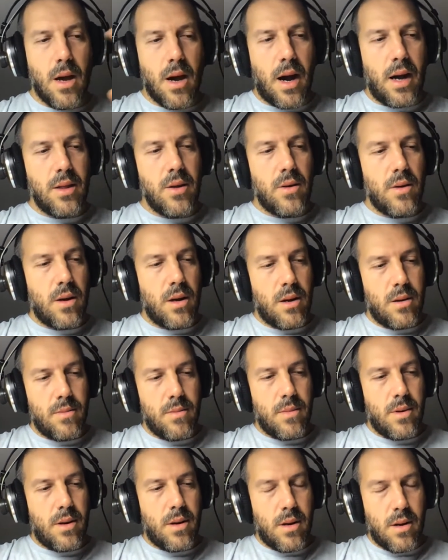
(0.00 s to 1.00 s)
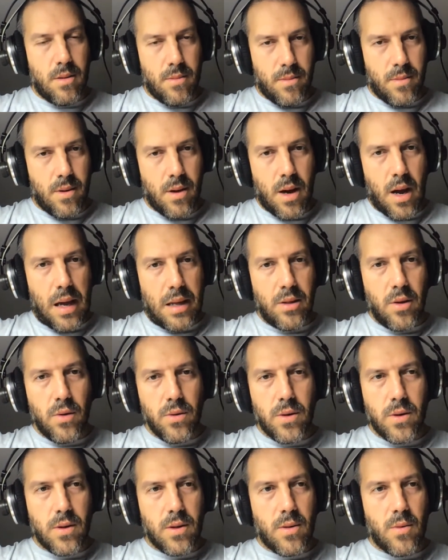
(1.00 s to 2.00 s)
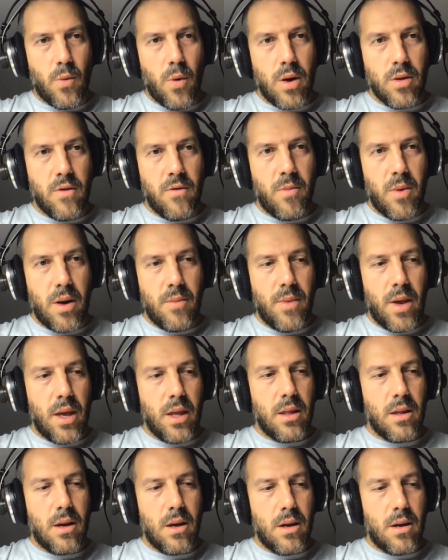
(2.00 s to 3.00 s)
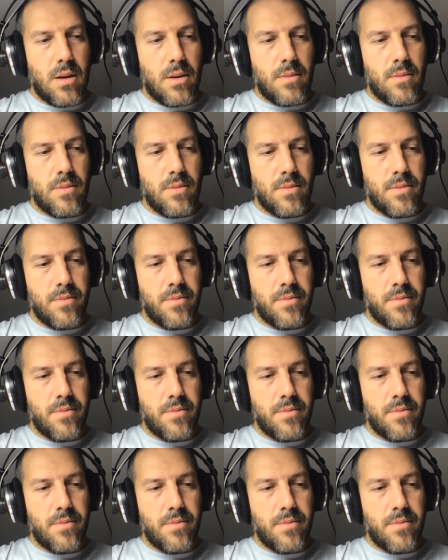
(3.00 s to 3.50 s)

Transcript: I noticed one of my main